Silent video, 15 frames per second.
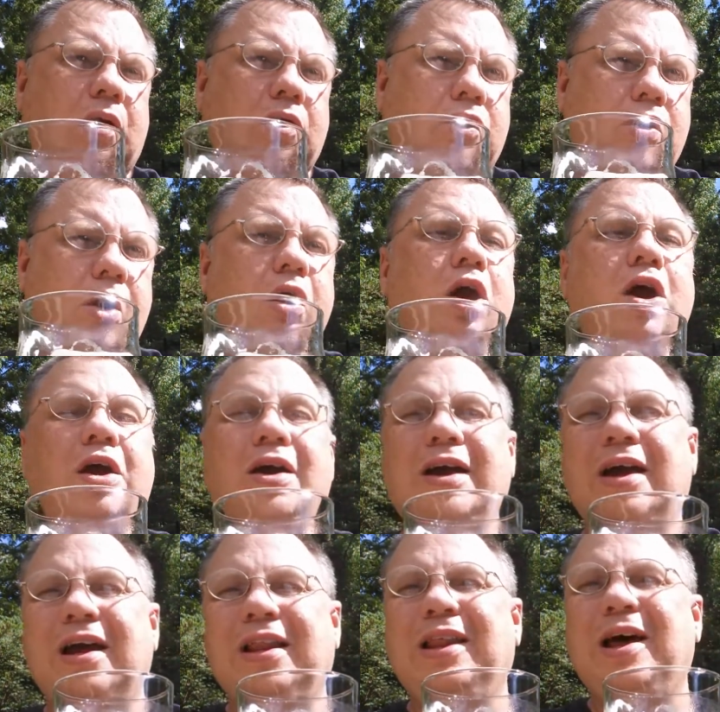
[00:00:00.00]

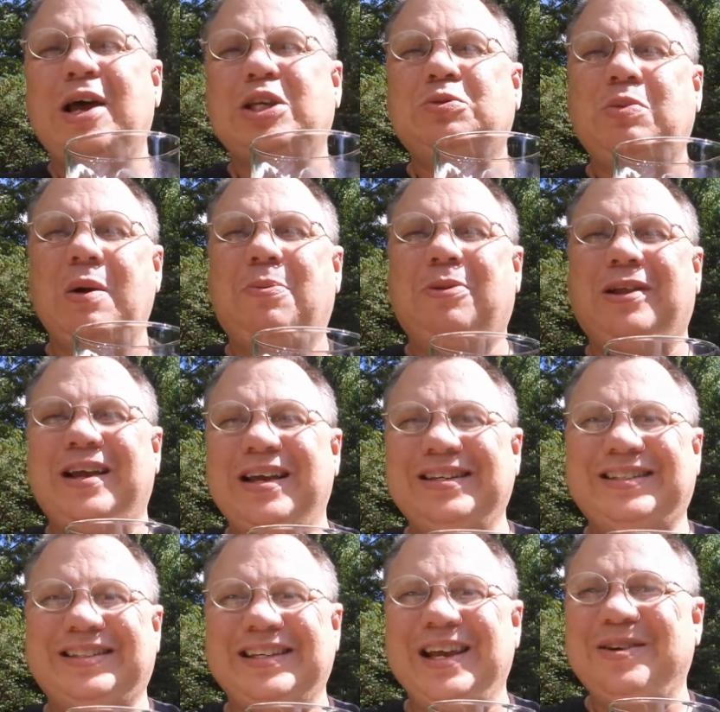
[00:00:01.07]
I lost my place.
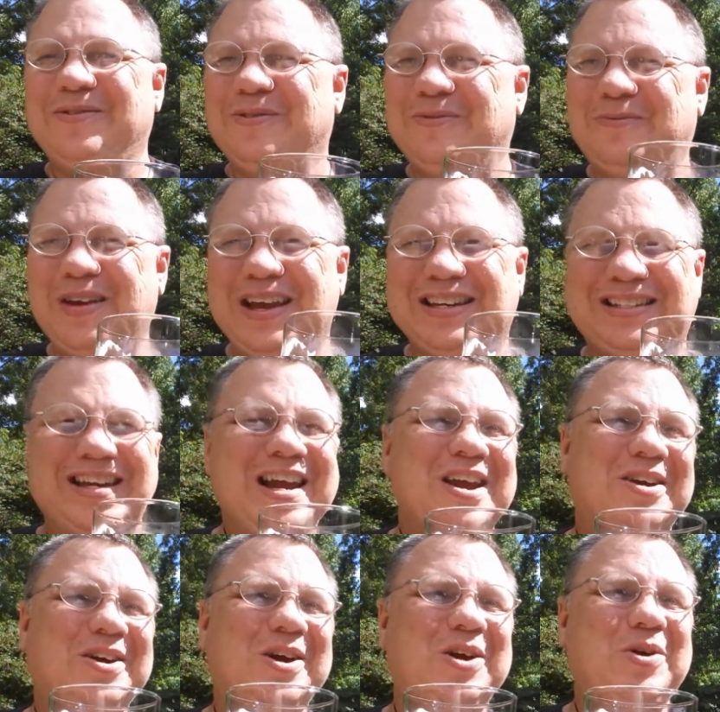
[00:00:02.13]
Son of a
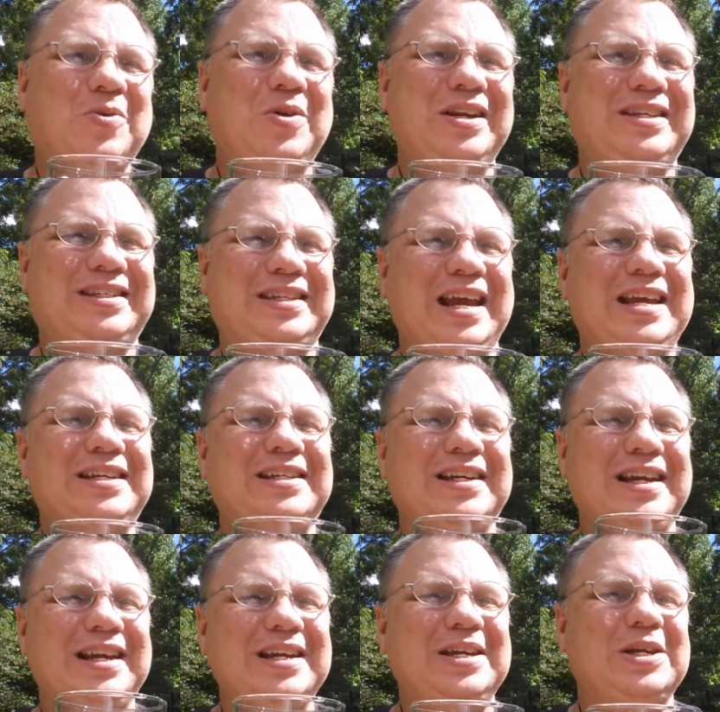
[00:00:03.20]
bitch. Kirkwood Station
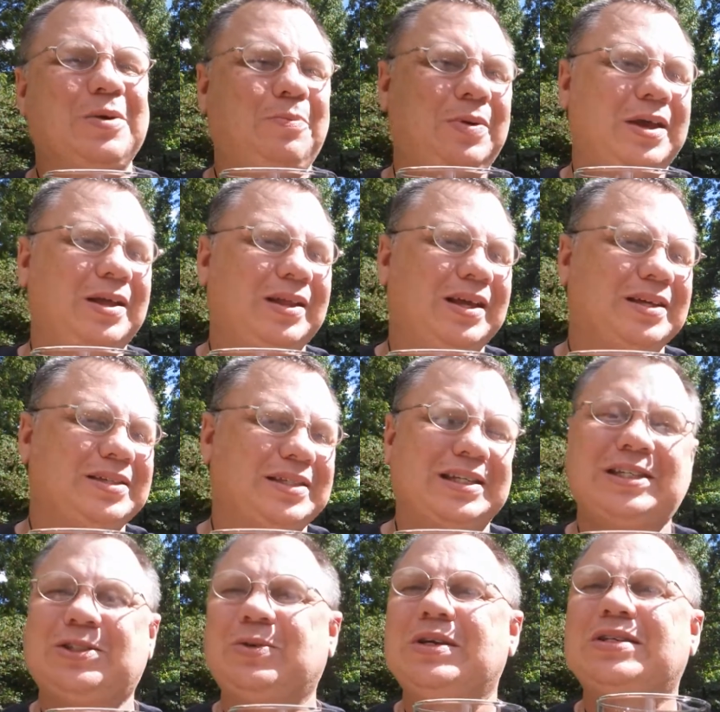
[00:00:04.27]
India Pale Ale,
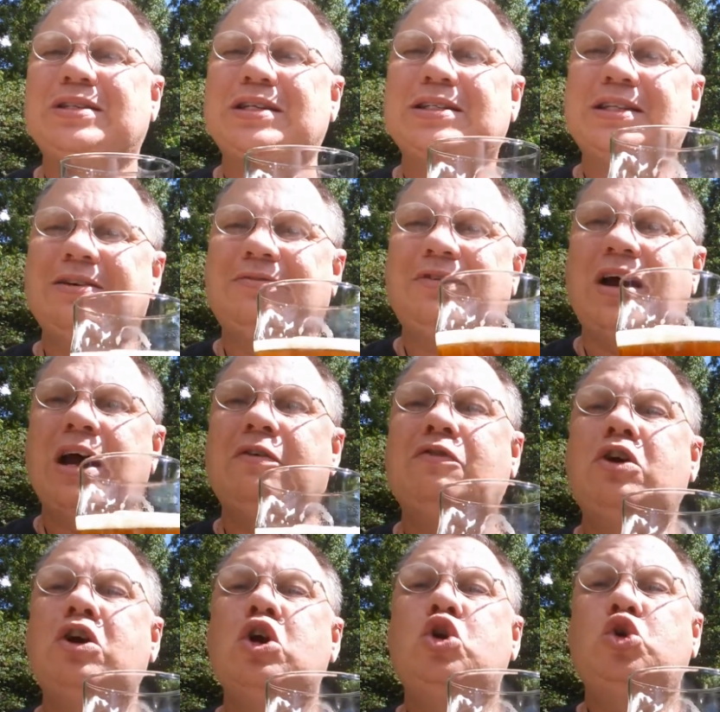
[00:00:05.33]

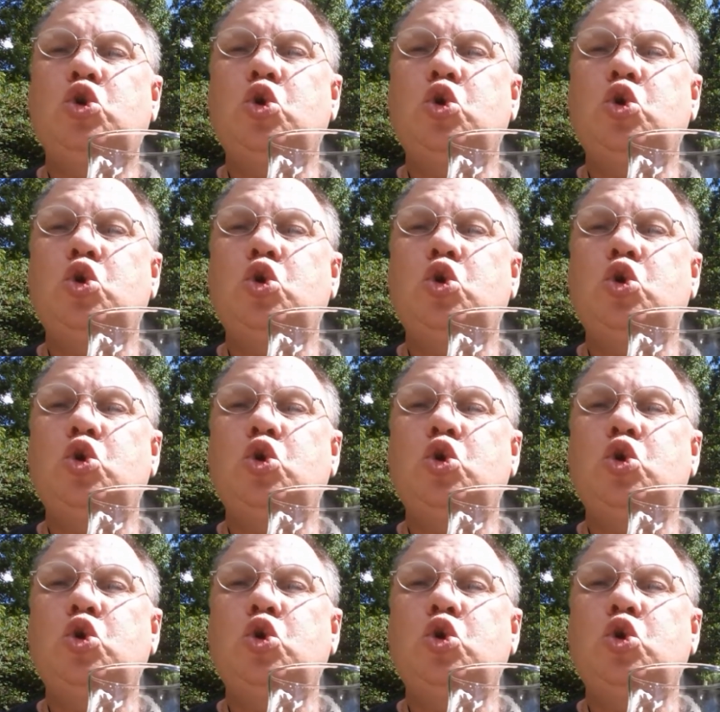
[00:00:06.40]
6365.